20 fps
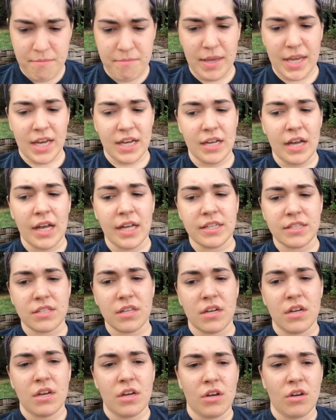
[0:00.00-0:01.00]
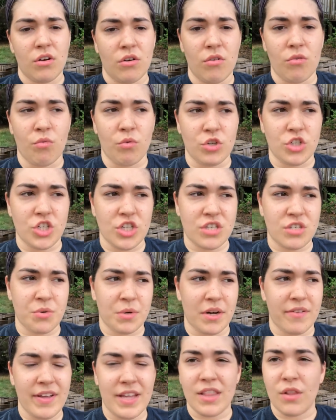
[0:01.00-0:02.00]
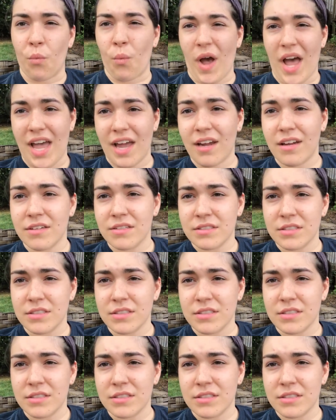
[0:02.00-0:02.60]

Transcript: because we're just sort of in the way.